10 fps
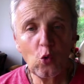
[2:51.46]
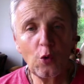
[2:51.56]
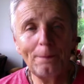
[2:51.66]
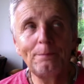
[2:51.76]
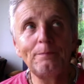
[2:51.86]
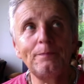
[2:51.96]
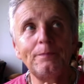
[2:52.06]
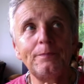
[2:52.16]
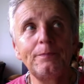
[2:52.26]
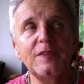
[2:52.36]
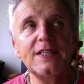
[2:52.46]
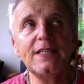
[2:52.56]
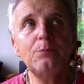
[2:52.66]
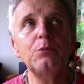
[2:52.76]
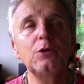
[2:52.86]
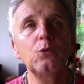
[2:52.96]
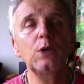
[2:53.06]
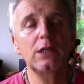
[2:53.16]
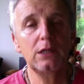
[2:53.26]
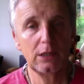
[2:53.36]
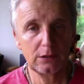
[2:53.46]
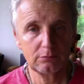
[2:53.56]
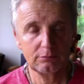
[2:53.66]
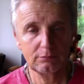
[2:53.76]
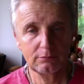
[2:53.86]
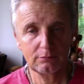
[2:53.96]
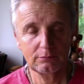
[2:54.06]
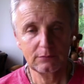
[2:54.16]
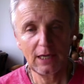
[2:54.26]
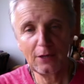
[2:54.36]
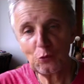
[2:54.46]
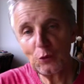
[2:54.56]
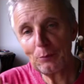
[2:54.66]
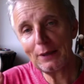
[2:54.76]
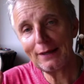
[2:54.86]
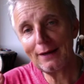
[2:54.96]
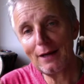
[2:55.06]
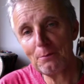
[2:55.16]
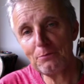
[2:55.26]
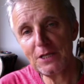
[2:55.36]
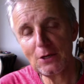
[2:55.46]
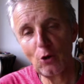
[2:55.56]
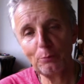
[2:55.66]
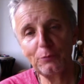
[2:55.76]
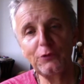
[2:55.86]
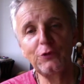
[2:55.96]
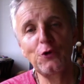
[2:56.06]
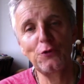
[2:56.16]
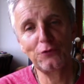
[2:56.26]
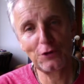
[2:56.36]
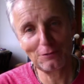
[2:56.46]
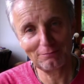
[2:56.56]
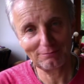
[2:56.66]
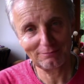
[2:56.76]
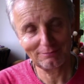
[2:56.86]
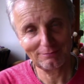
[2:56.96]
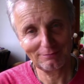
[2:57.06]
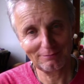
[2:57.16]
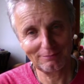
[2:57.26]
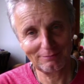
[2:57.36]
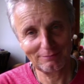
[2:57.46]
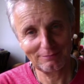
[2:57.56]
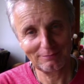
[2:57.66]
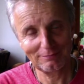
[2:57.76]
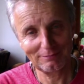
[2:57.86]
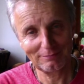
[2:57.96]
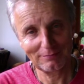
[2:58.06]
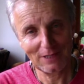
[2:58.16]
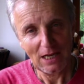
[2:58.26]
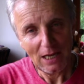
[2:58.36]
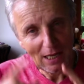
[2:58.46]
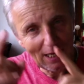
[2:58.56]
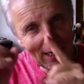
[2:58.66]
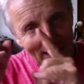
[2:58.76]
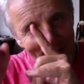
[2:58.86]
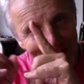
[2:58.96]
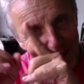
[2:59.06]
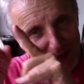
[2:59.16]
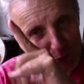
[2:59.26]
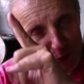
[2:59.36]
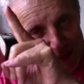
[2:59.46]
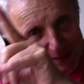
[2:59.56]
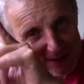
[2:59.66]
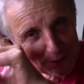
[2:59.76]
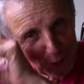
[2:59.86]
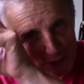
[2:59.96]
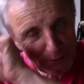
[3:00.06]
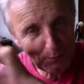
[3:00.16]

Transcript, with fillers: and we see where the mind is taking us, but we are allowing and we're just observing.